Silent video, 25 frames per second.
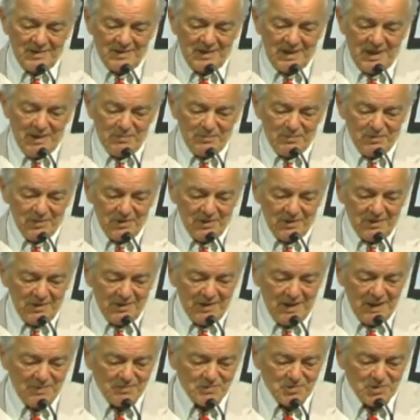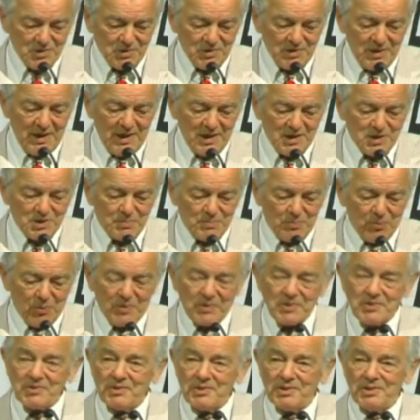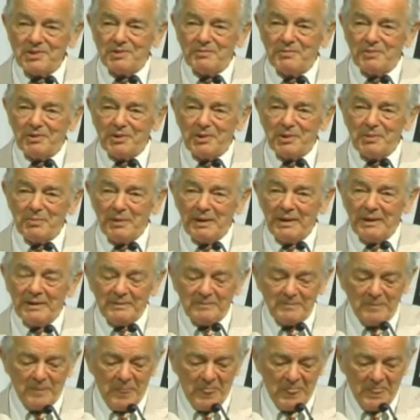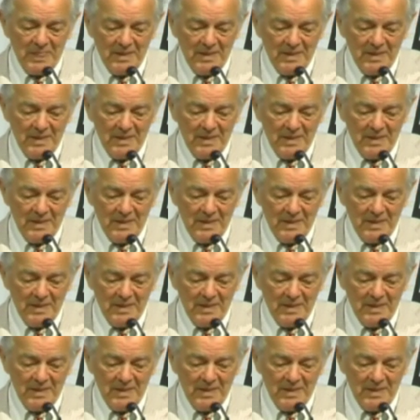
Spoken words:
tabloid named Sodak Sports that you've heard about.